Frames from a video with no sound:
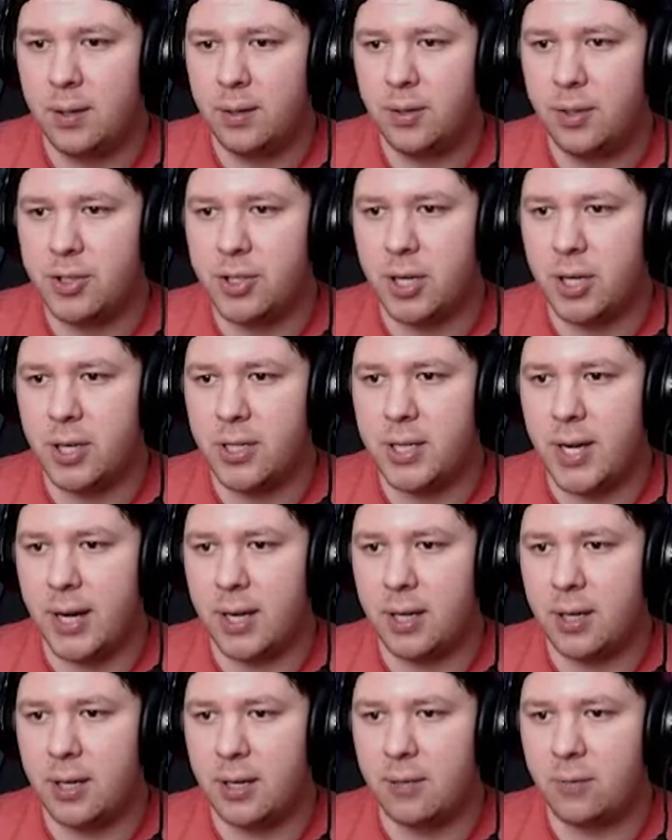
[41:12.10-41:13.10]
just gonna
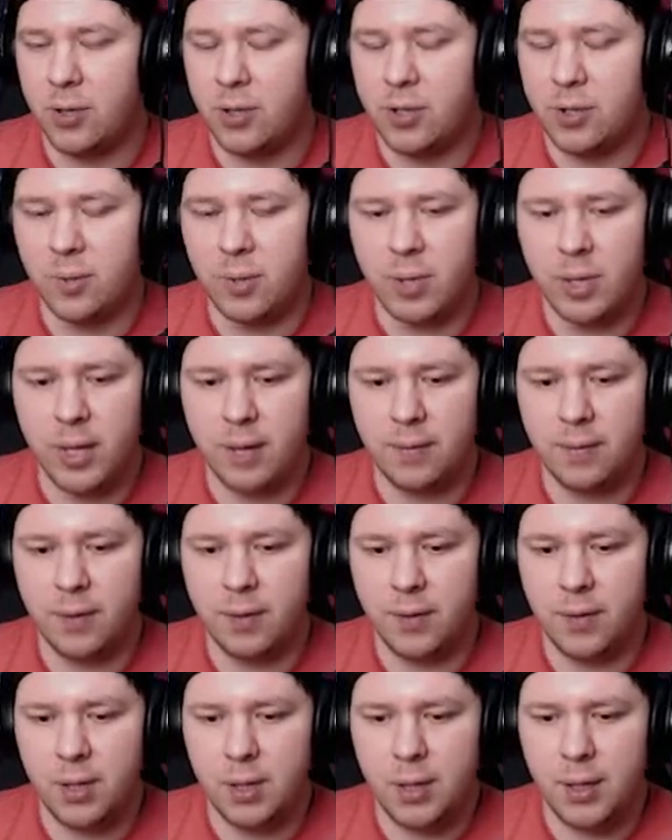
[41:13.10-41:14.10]
attack in for
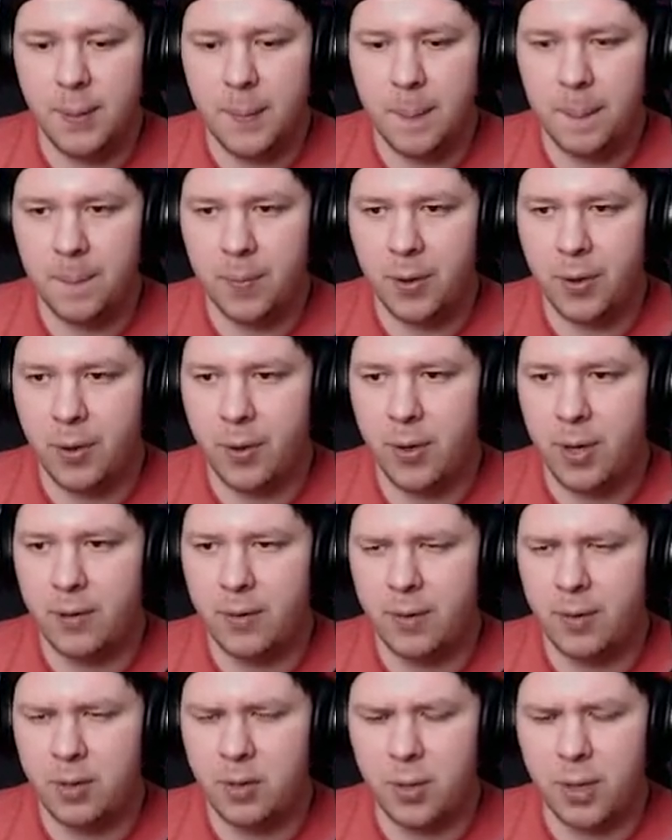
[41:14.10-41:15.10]
2850.
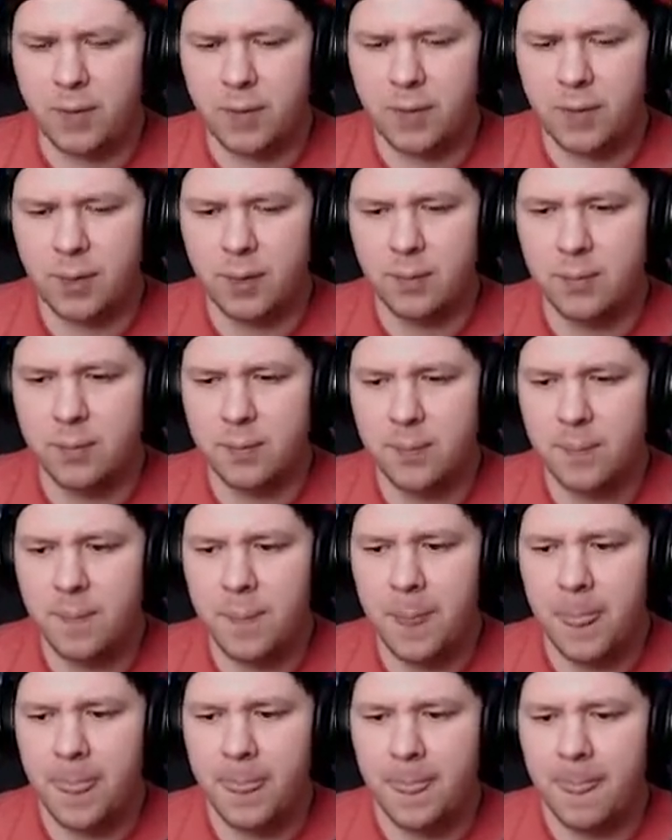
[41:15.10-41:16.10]
3850,
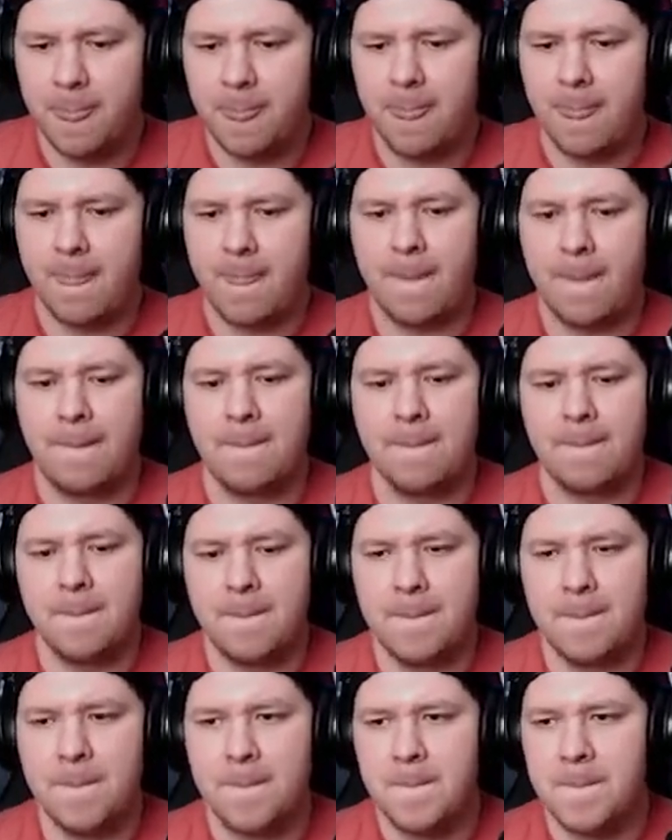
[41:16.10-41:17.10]
2850.
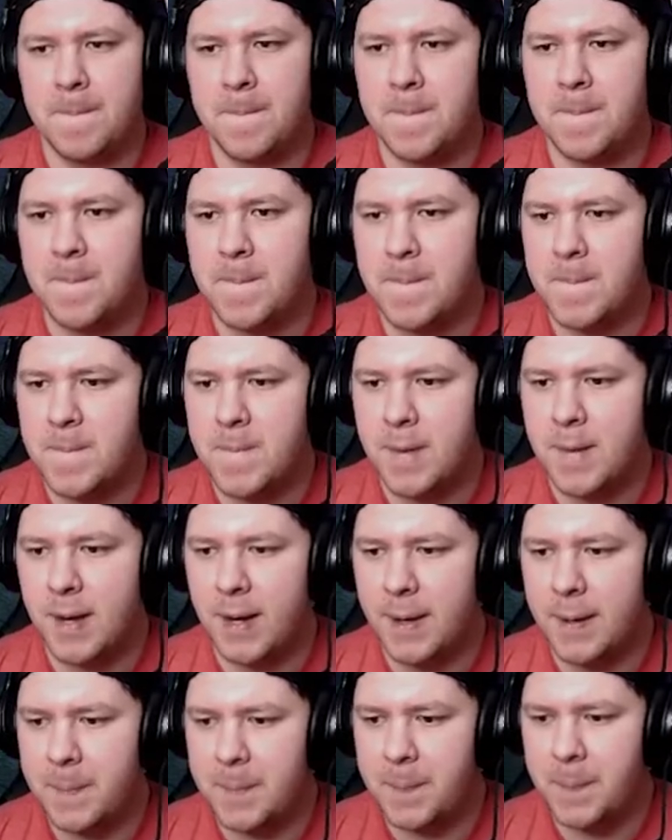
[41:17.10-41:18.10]

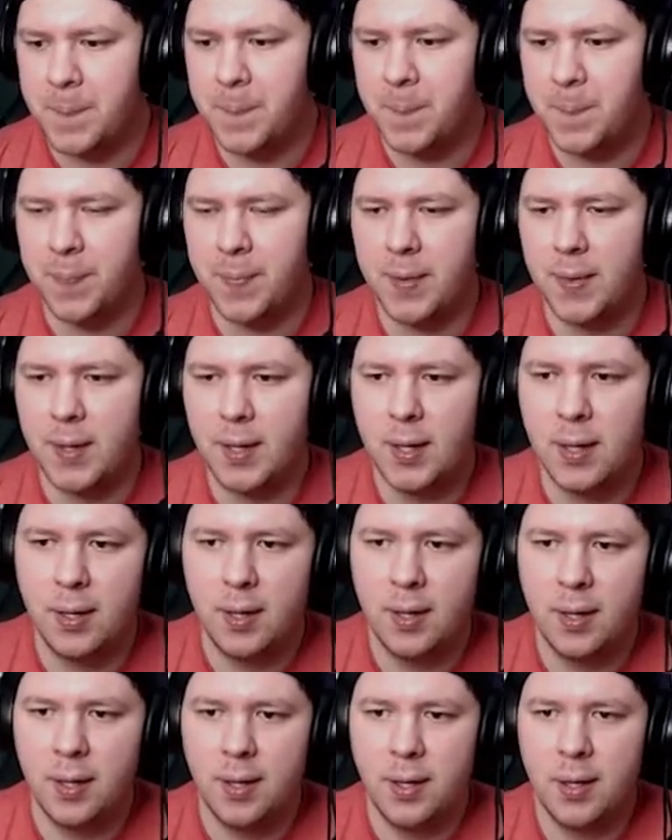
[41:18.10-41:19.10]
Okay.
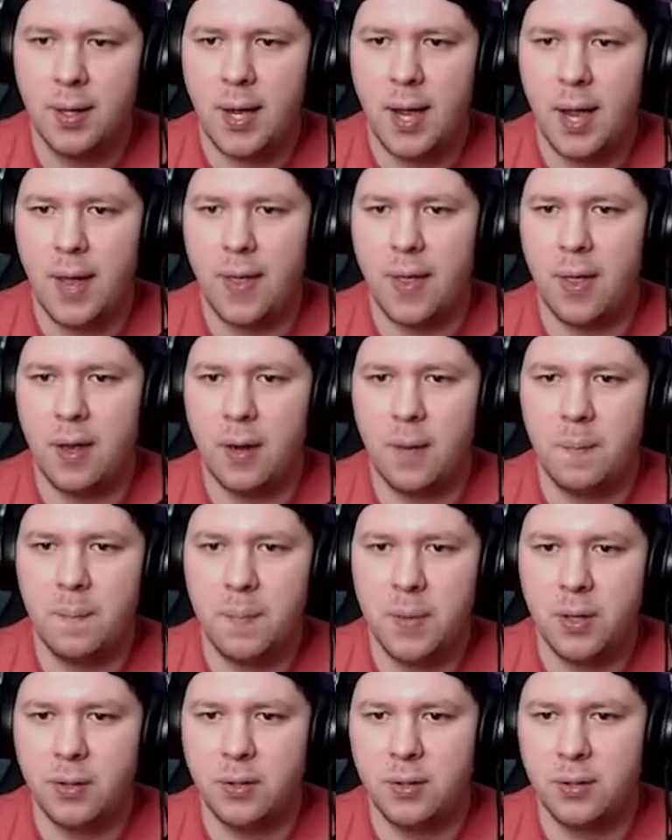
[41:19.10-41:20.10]
And then
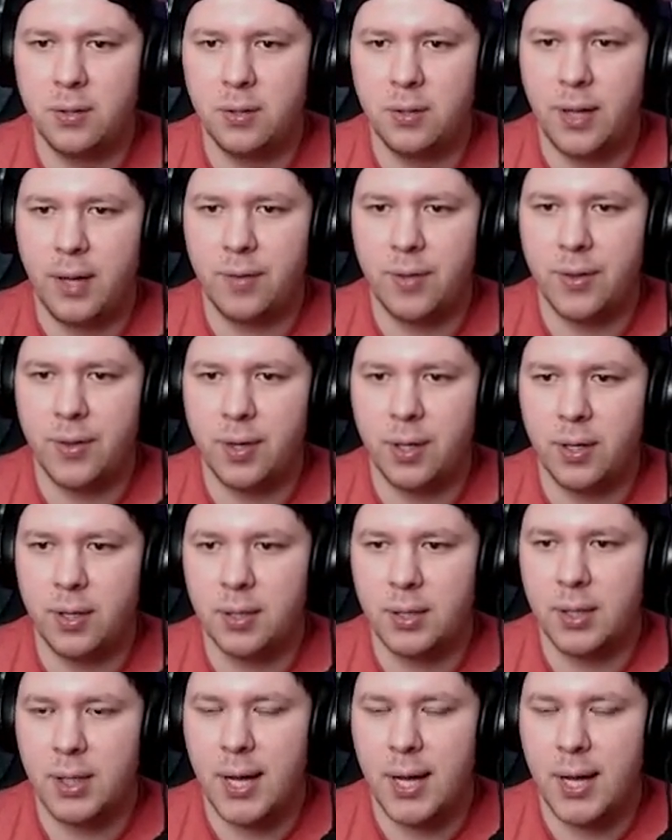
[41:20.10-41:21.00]
mill everything.